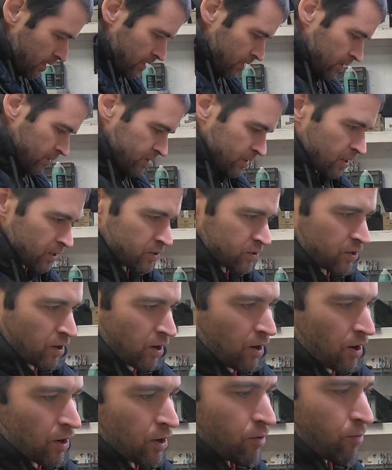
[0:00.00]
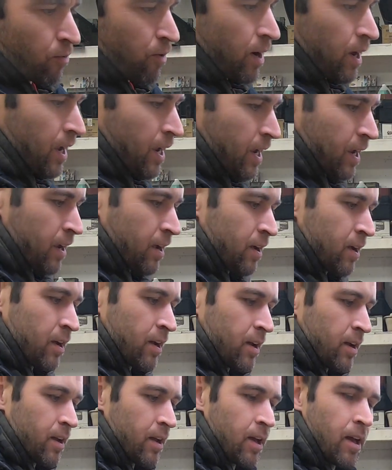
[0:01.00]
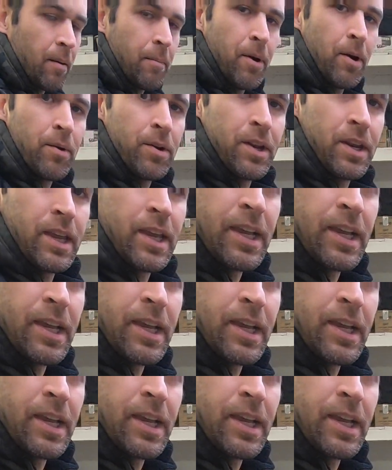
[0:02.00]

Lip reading: there's a dark ring about an